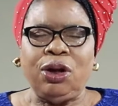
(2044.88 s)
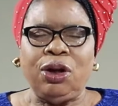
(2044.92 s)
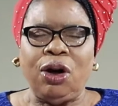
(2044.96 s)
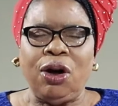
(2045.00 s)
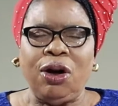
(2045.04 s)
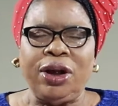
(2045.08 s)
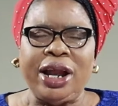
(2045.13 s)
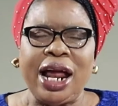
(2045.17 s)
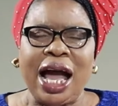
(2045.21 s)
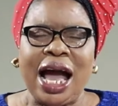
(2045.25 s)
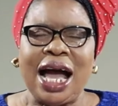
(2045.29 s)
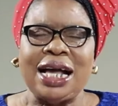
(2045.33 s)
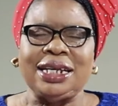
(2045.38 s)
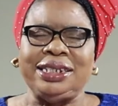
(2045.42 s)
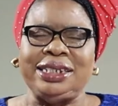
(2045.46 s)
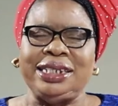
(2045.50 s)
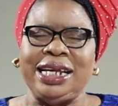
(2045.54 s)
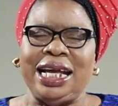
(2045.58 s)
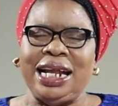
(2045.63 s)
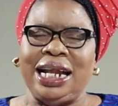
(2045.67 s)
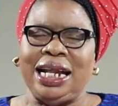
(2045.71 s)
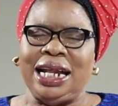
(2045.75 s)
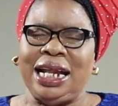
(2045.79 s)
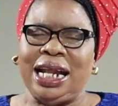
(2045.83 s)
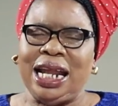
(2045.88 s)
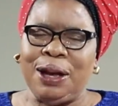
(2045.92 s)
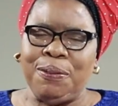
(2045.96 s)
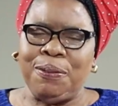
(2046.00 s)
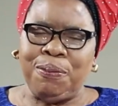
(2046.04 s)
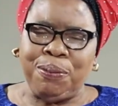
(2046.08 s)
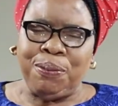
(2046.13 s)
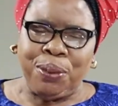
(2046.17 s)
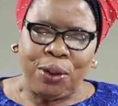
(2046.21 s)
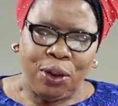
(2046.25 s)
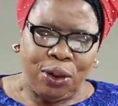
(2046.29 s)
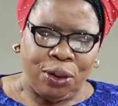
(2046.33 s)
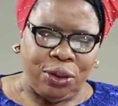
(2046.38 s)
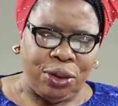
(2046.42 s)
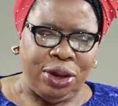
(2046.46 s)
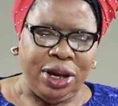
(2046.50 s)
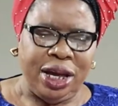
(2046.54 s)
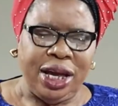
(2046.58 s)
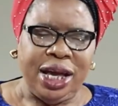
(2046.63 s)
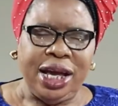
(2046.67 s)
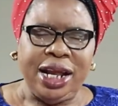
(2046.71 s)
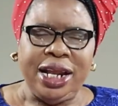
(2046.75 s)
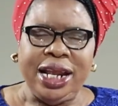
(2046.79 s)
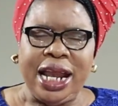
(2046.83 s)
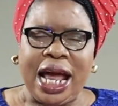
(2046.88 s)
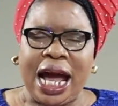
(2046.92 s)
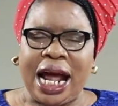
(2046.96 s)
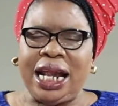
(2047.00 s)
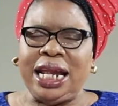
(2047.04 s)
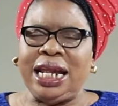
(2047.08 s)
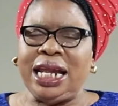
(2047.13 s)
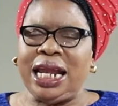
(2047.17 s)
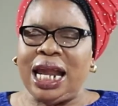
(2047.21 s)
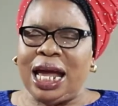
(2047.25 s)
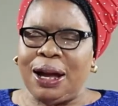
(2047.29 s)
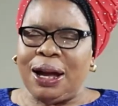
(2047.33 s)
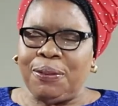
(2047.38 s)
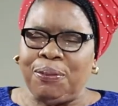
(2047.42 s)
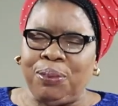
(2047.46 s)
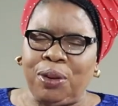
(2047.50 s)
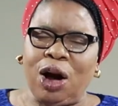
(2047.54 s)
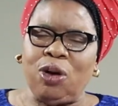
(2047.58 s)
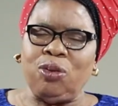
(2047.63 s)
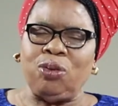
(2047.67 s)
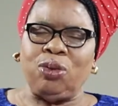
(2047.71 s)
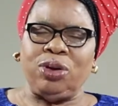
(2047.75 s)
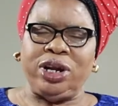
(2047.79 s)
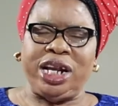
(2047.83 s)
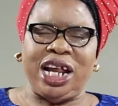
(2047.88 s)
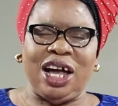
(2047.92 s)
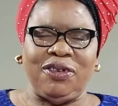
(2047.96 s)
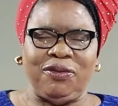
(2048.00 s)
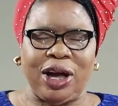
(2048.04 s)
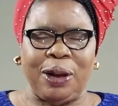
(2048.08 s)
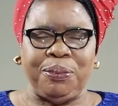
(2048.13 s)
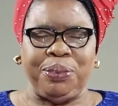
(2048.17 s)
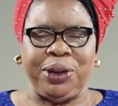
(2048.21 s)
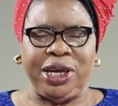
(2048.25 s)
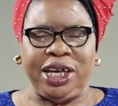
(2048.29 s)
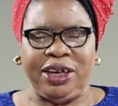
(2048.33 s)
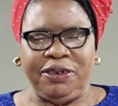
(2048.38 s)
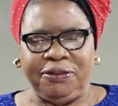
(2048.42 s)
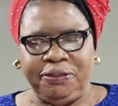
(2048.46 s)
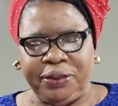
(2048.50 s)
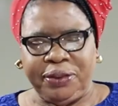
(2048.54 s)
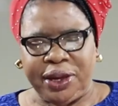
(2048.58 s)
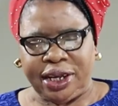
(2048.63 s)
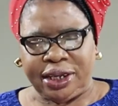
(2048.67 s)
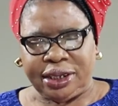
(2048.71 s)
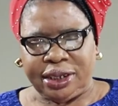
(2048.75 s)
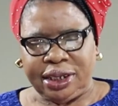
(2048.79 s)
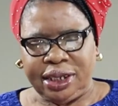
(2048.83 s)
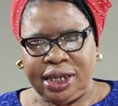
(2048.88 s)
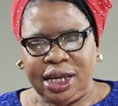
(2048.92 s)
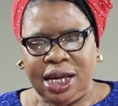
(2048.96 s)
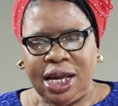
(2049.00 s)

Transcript: Lord, as they labor, their labor will never be in vain.